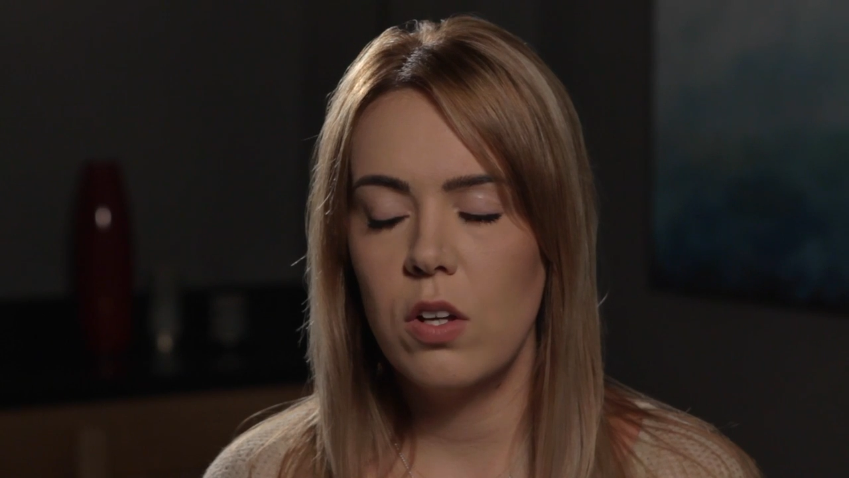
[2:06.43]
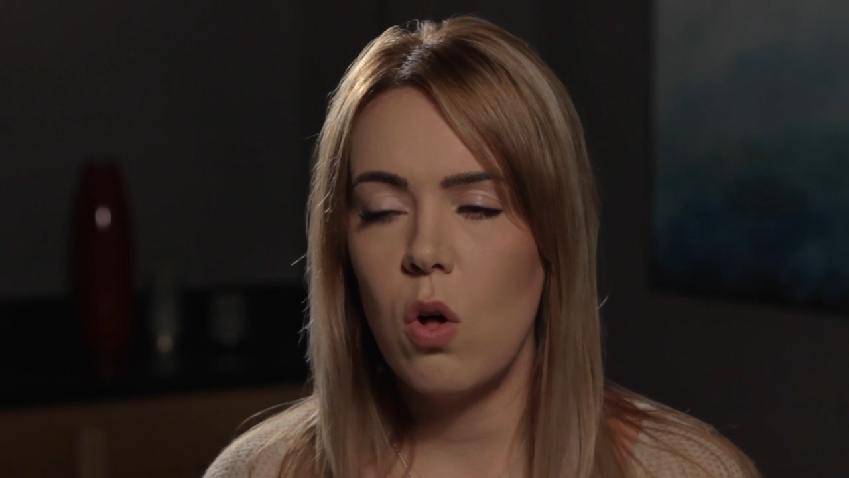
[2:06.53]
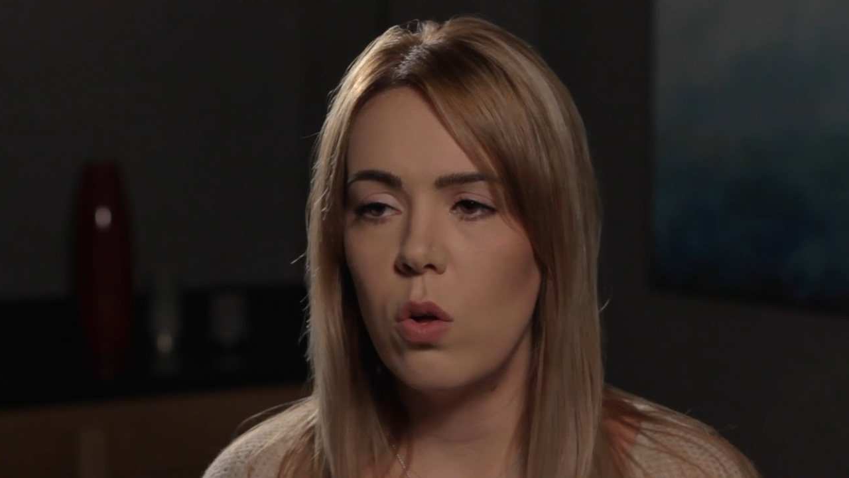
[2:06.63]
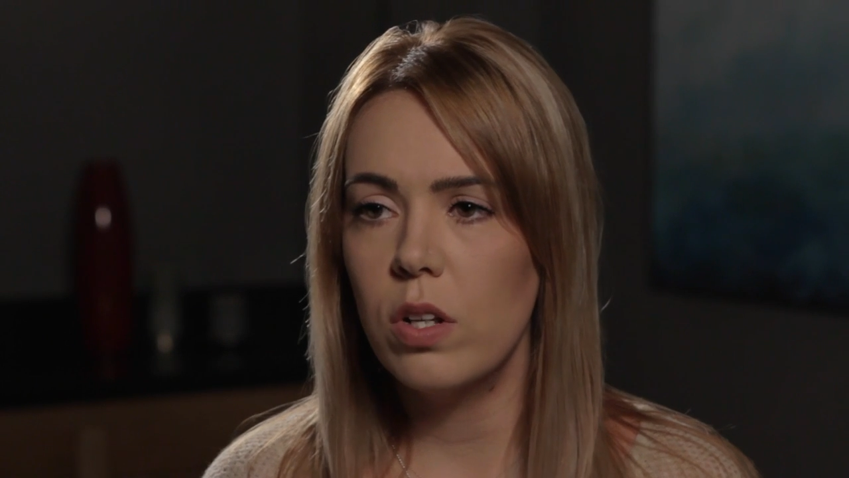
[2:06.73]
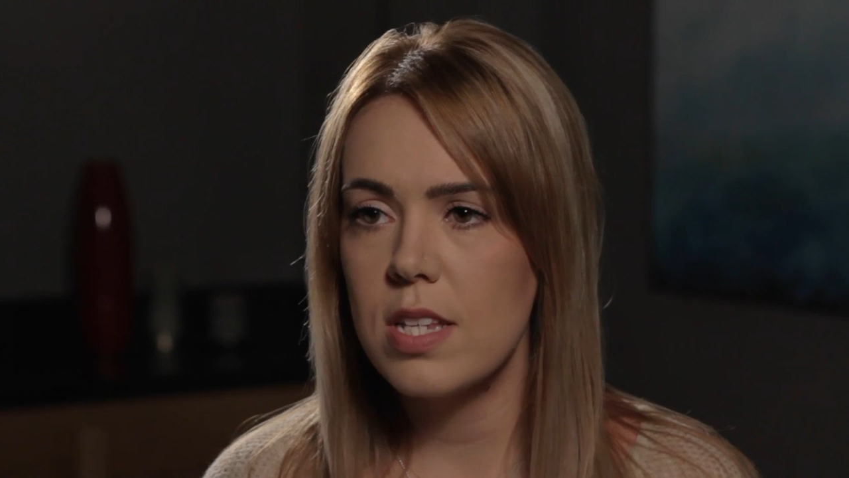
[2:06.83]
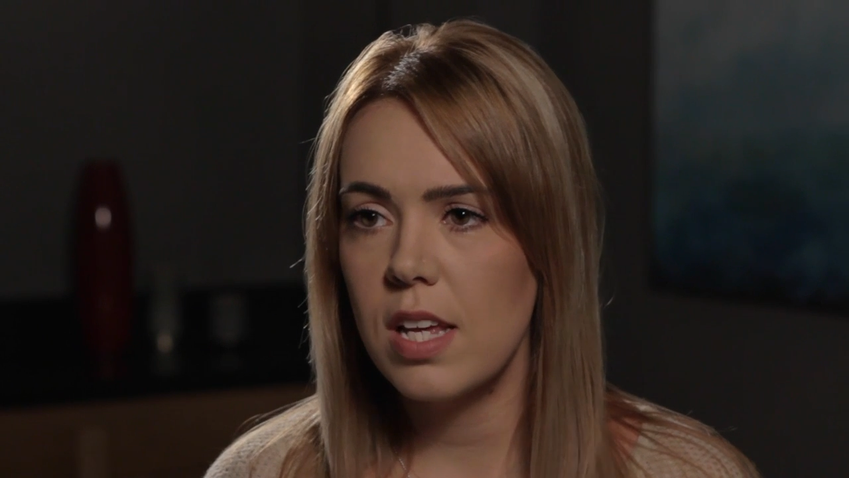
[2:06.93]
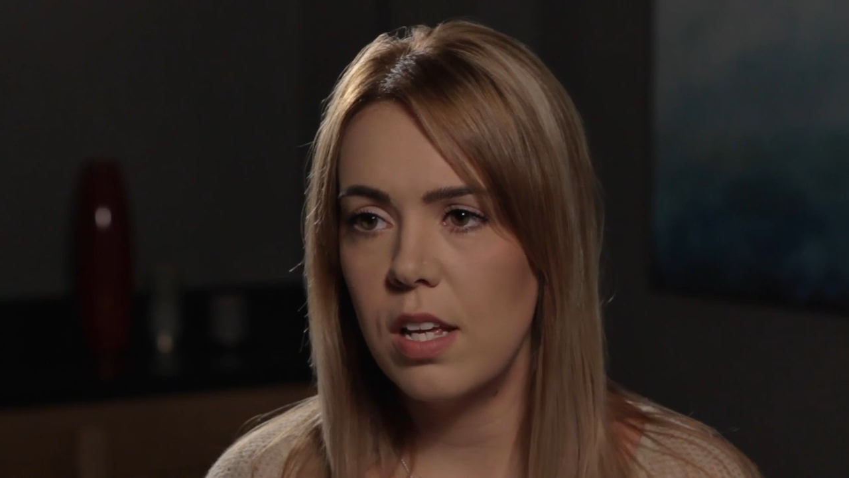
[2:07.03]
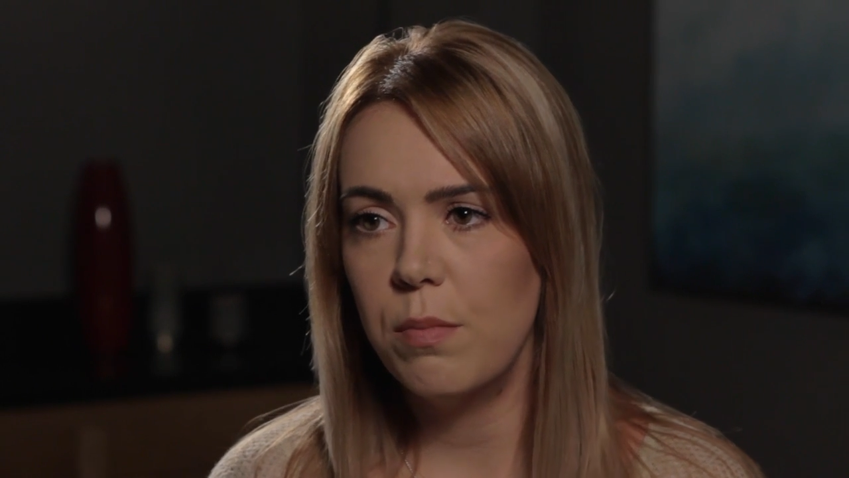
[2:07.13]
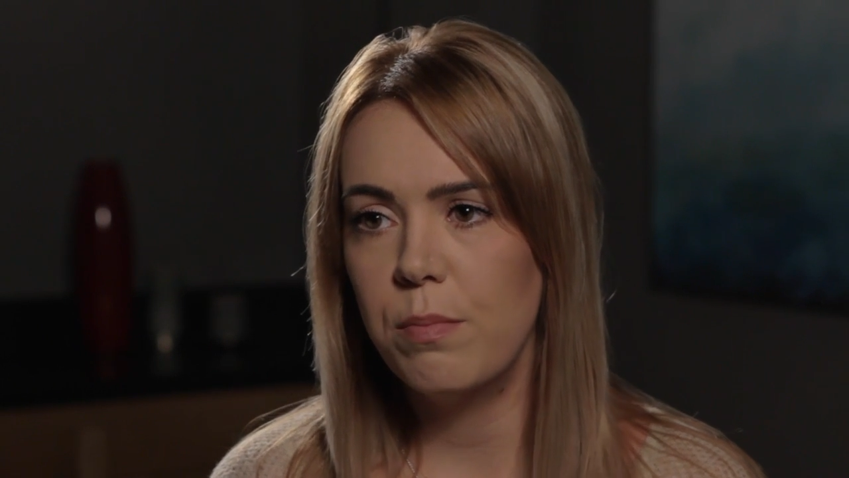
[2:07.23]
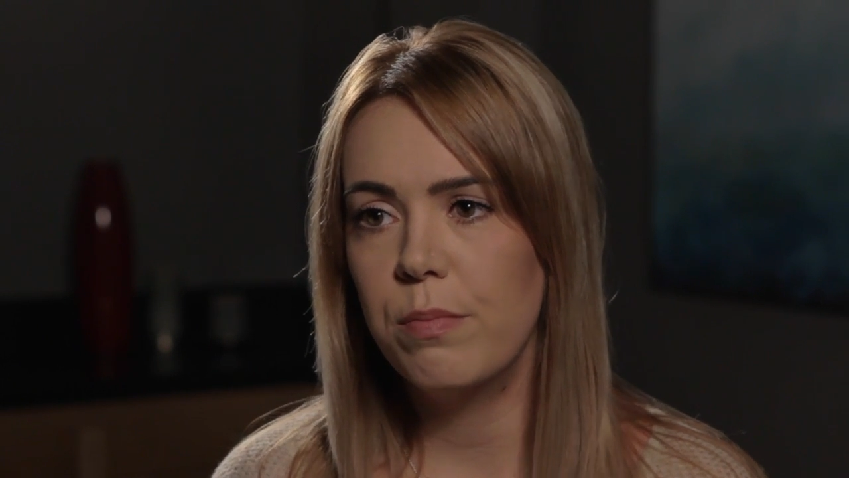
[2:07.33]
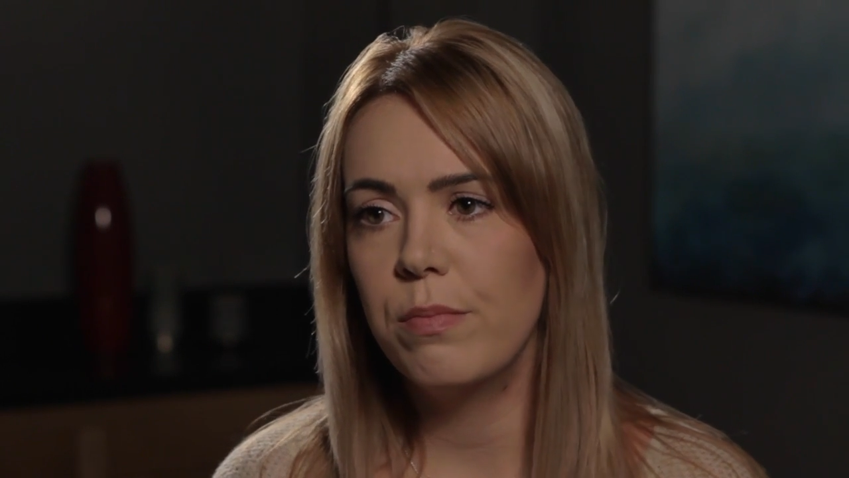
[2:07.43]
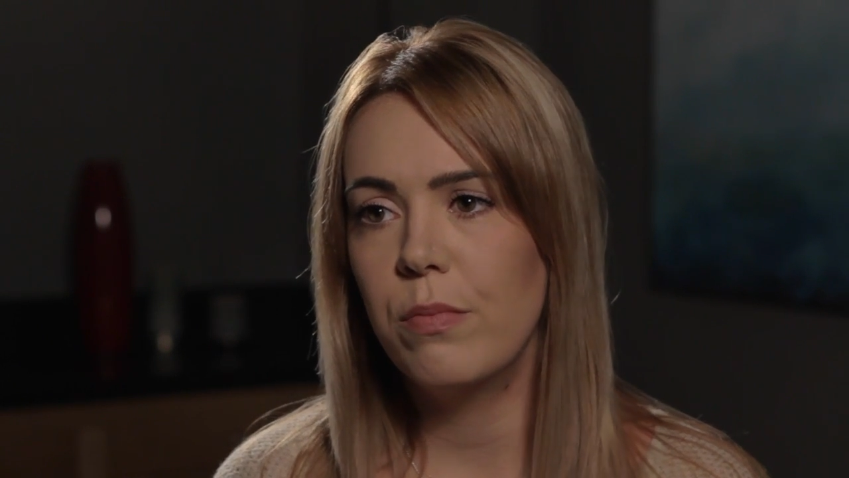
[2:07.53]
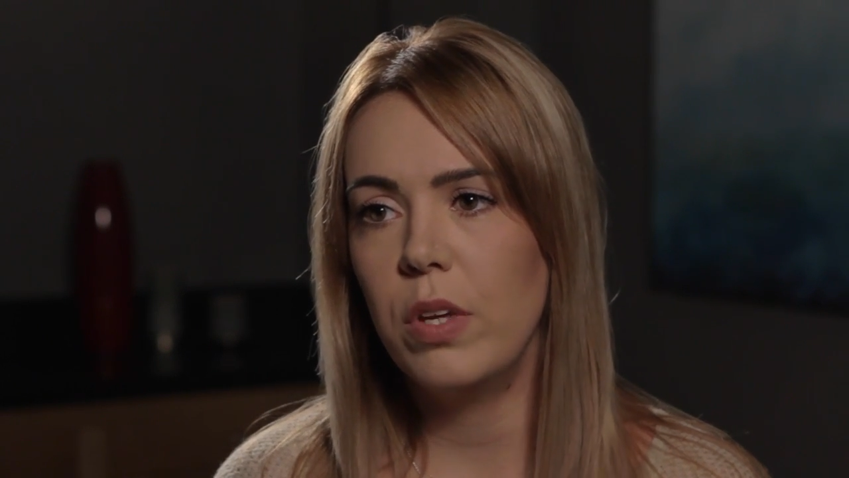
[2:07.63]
hold him,